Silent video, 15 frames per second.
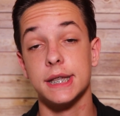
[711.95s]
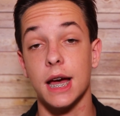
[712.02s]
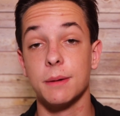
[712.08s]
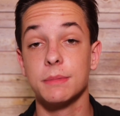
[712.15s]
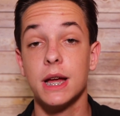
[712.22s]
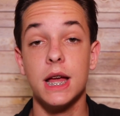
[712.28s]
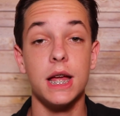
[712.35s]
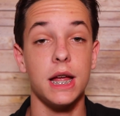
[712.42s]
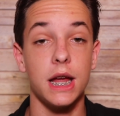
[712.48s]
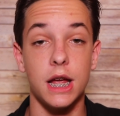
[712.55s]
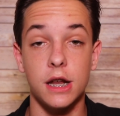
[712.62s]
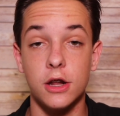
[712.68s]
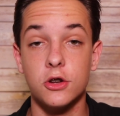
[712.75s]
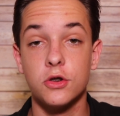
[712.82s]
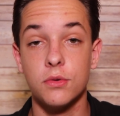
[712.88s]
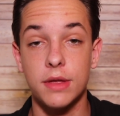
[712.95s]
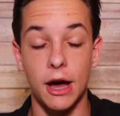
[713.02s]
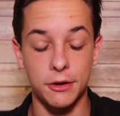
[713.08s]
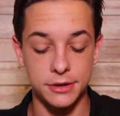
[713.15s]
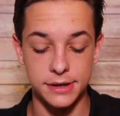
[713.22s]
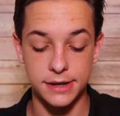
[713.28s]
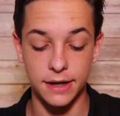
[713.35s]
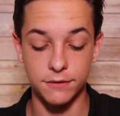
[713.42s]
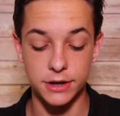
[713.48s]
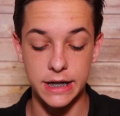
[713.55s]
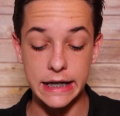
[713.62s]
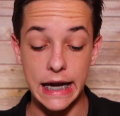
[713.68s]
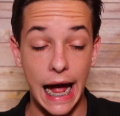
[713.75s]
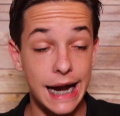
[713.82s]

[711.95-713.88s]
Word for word: them in 2017.